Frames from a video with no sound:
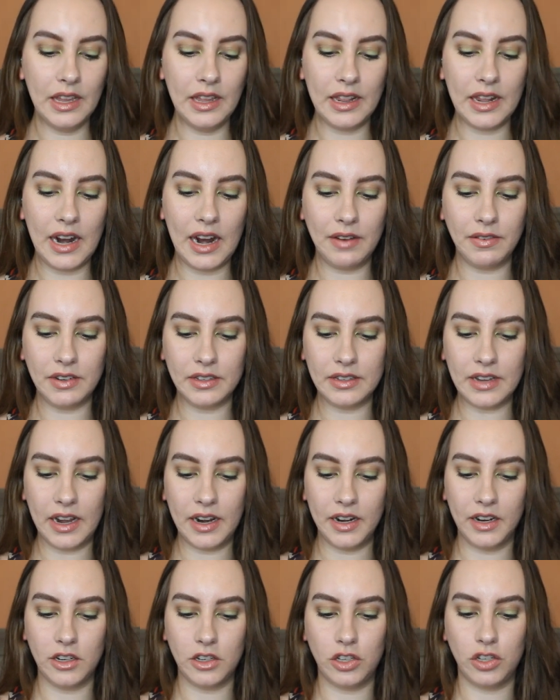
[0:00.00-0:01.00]
that I've
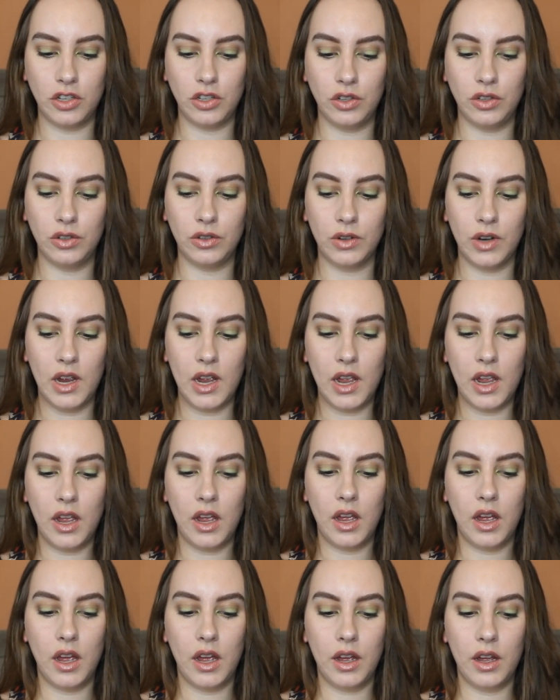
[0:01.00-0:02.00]
decided to
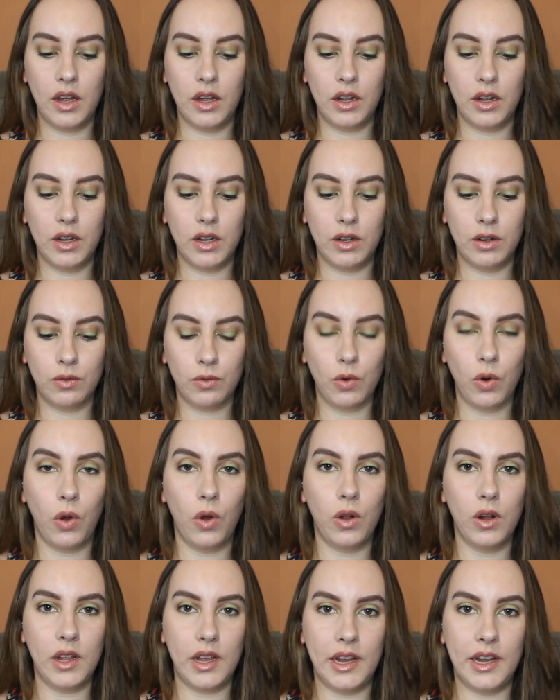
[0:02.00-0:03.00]

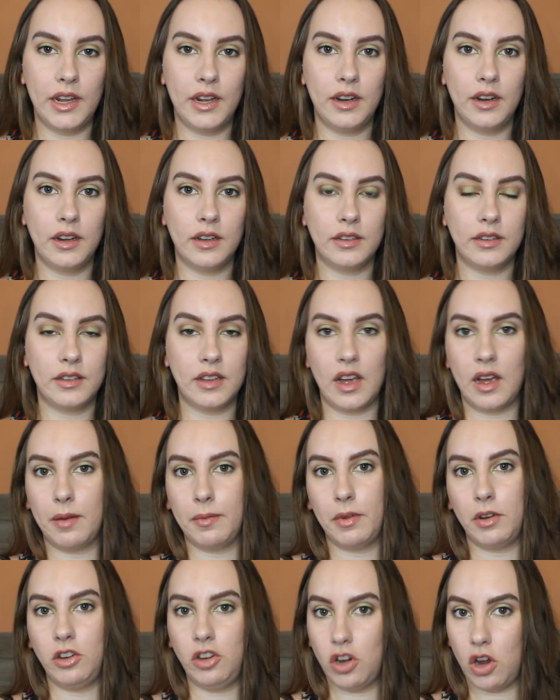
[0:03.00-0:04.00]
roll in
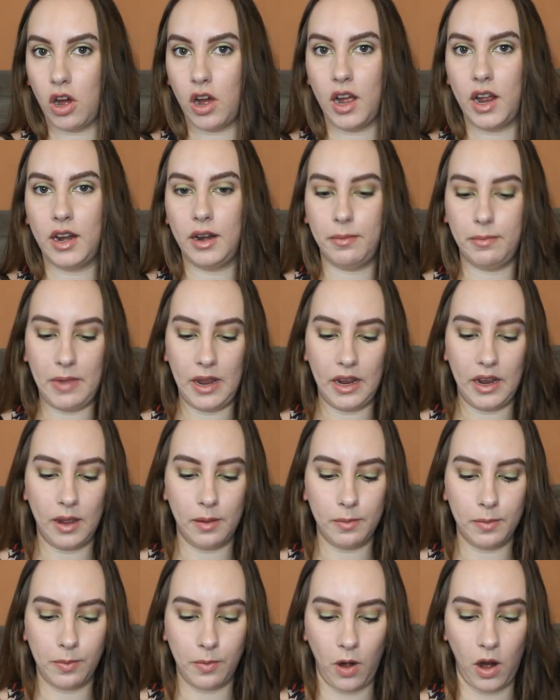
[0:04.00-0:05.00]
some
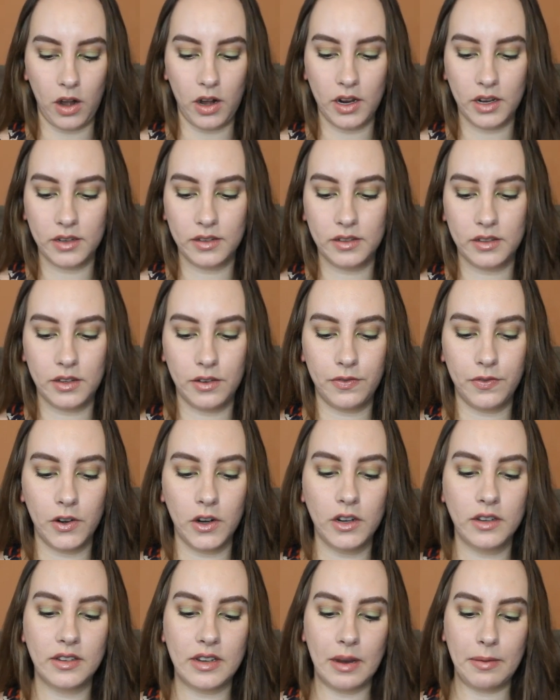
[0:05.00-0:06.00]
non-makeup products. The
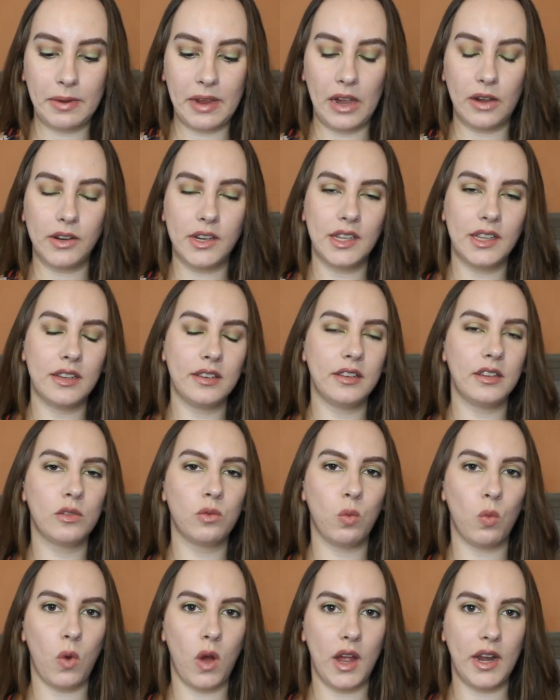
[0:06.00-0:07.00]
first, I'm counting this as
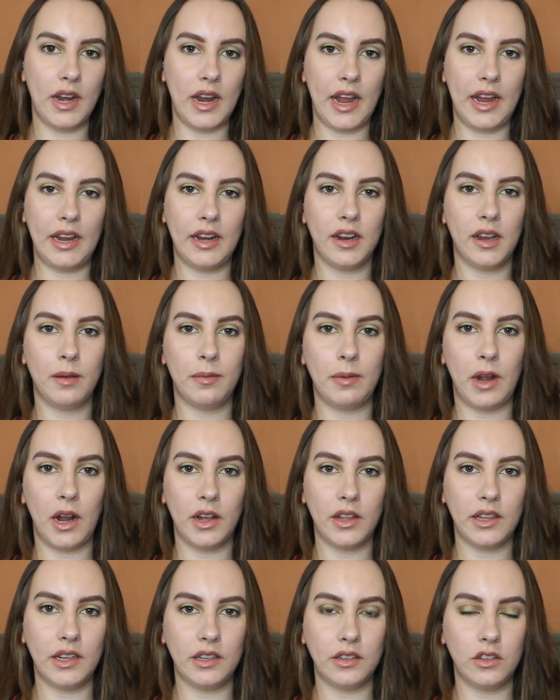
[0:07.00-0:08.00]
one item,
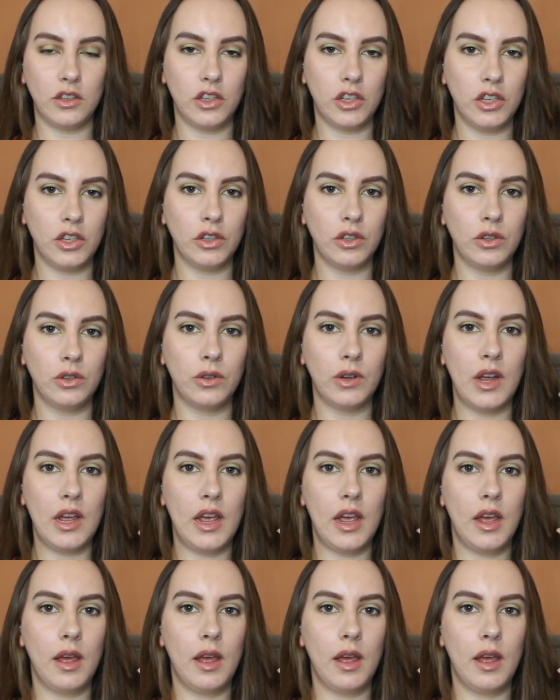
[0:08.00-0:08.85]
are these two